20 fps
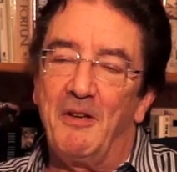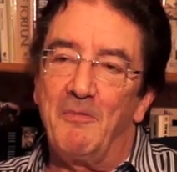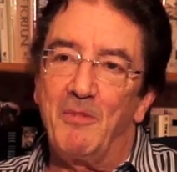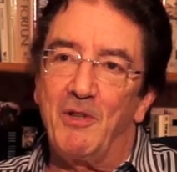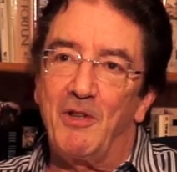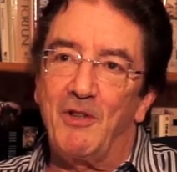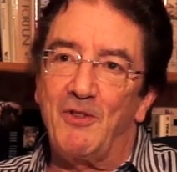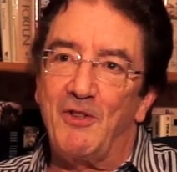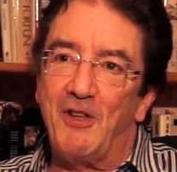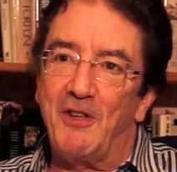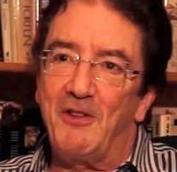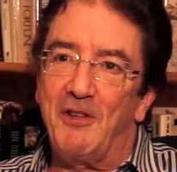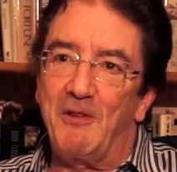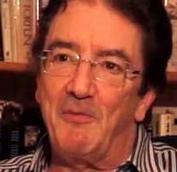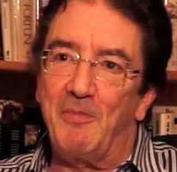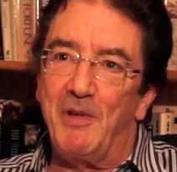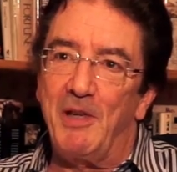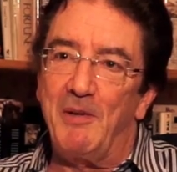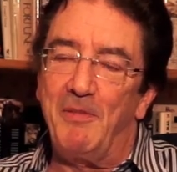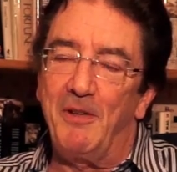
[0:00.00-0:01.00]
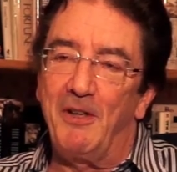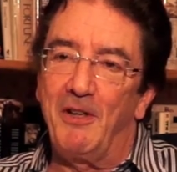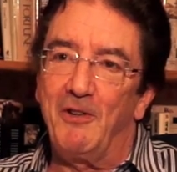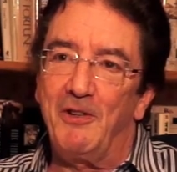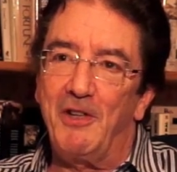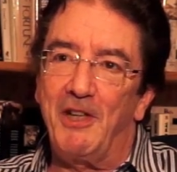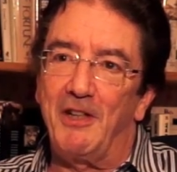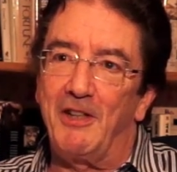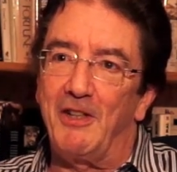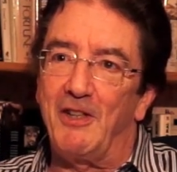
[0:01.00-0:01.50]
because I think people are
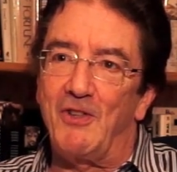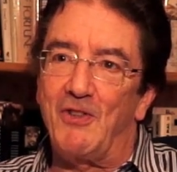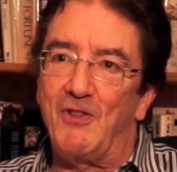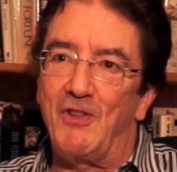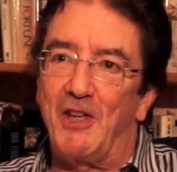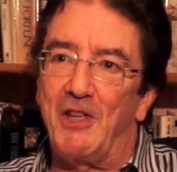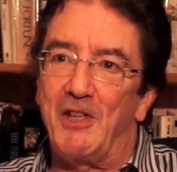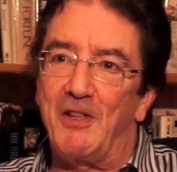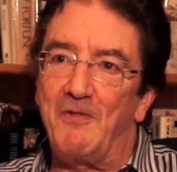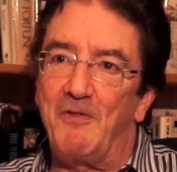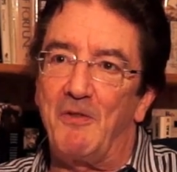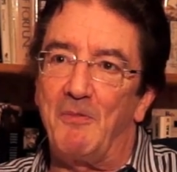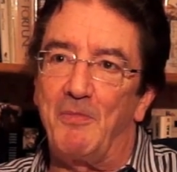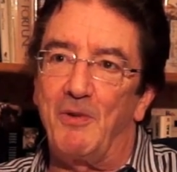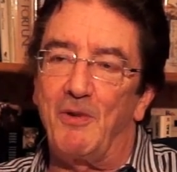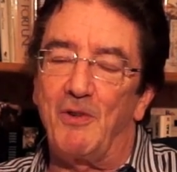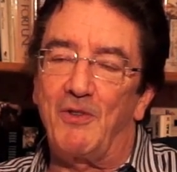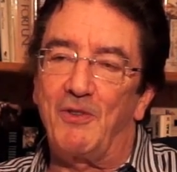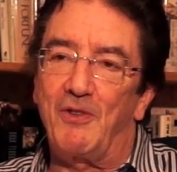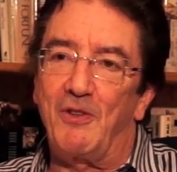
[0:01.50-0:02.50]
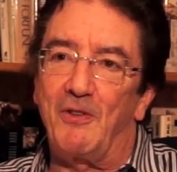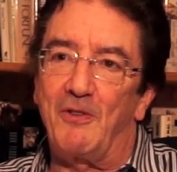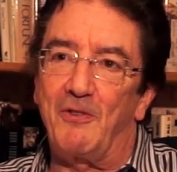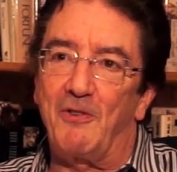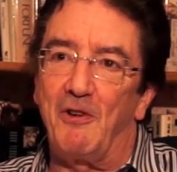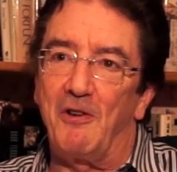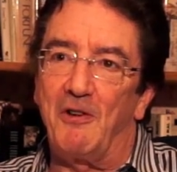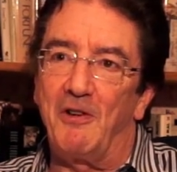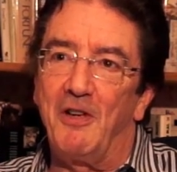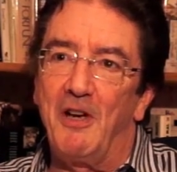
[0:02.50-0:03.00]
looking these days for books that have
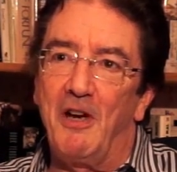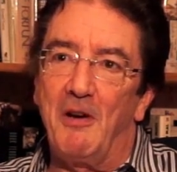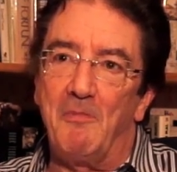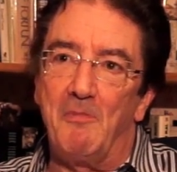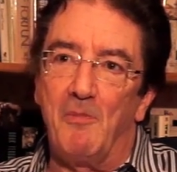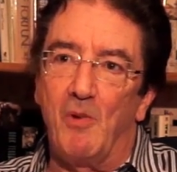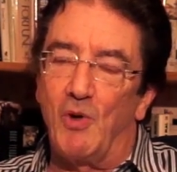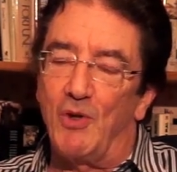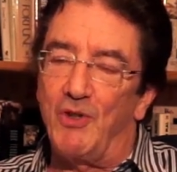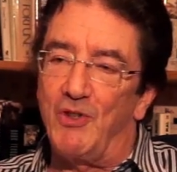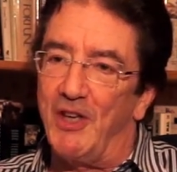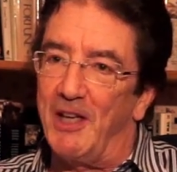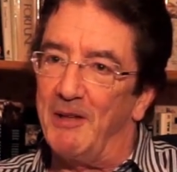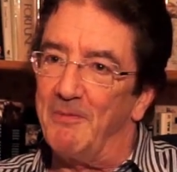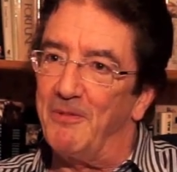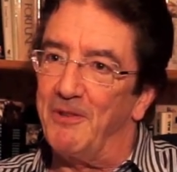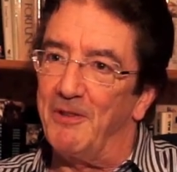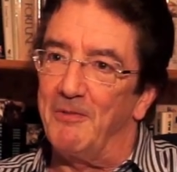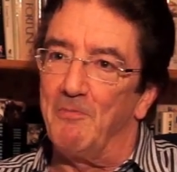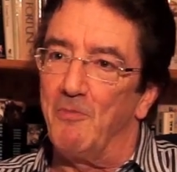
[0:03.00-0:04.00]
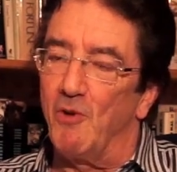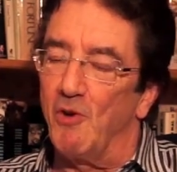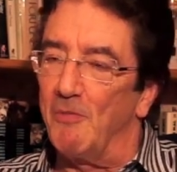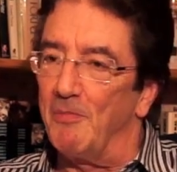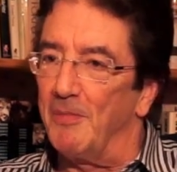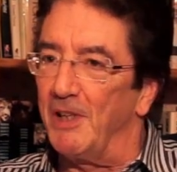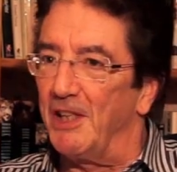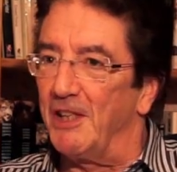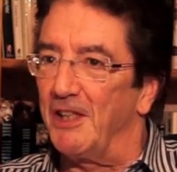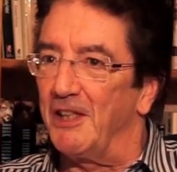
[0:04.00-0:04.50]
got more depth and more
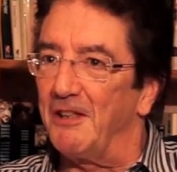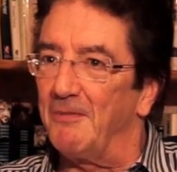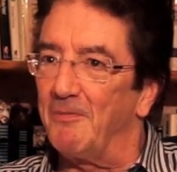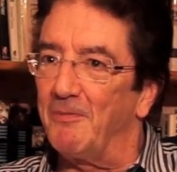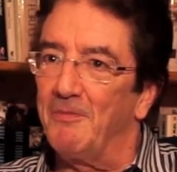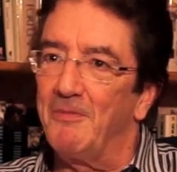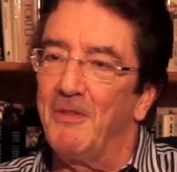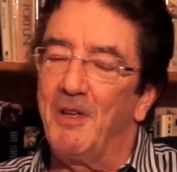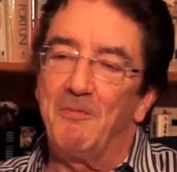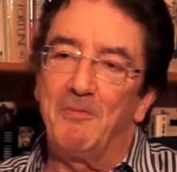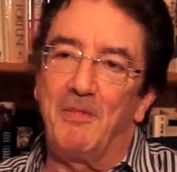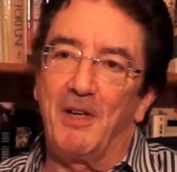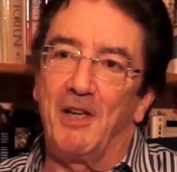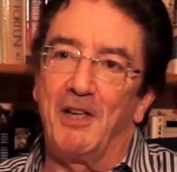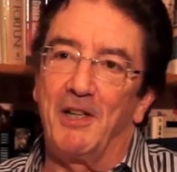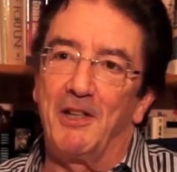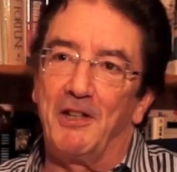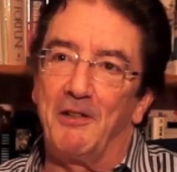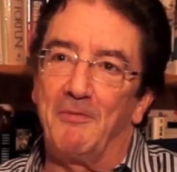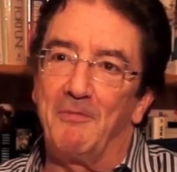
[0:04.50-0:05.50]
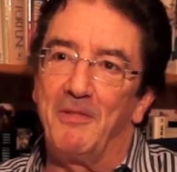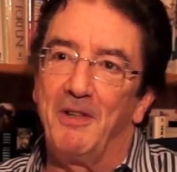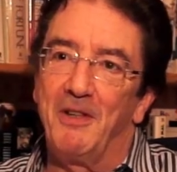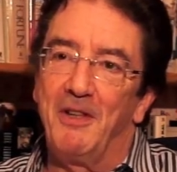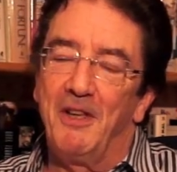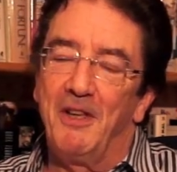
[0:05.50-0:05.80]
meaning behind them.